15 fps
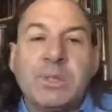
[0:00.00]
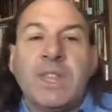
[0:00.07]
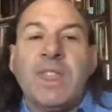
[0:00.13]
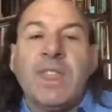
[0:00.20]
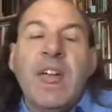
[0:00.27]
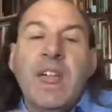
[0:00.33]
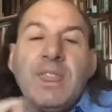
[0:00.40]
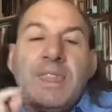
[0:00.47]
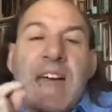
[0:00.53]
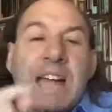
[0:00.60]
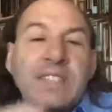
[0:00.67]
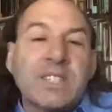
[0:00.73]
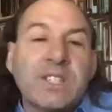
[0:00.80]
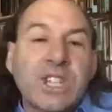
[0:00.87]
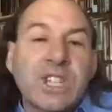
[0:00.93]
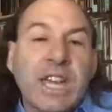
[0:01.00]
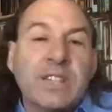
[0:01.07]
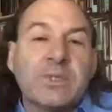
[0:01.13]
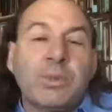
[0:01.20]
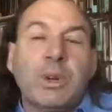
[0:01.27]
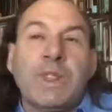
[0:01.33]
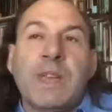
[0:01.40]
And that's a
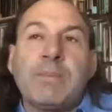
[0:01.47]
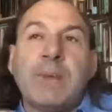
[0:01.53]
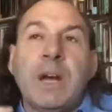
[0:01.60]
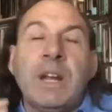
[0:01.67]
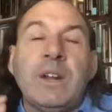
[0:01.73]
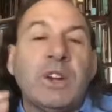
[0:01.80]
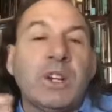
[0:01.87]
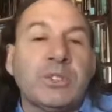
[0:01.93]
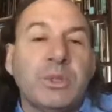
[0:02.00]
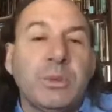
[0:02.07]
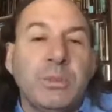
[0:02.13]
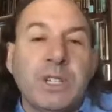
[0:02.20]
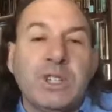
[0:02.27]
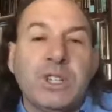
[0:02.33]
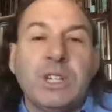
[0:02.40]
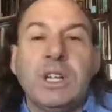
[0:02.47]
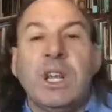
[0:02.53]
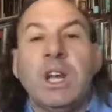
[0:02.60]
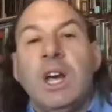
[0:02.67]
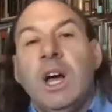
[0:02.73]
chance where they might have also mentioned